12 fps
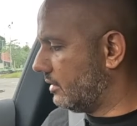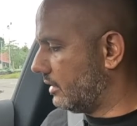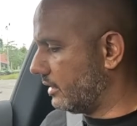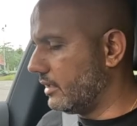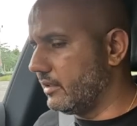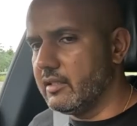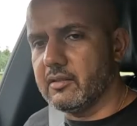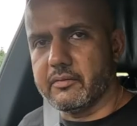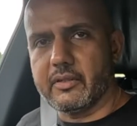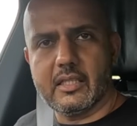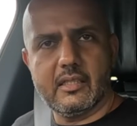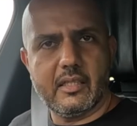I can think of
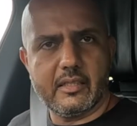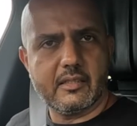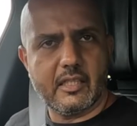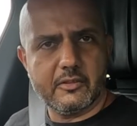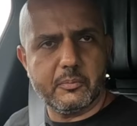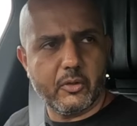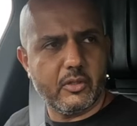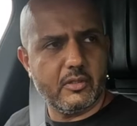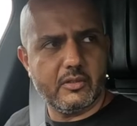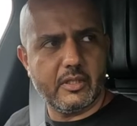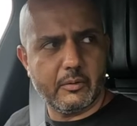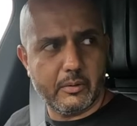other S-Class
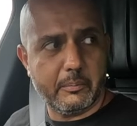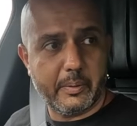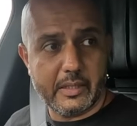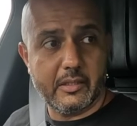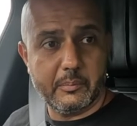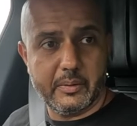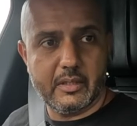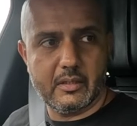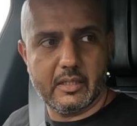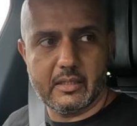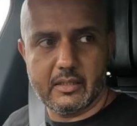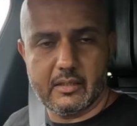models that were better built
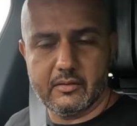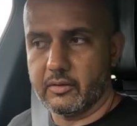than this.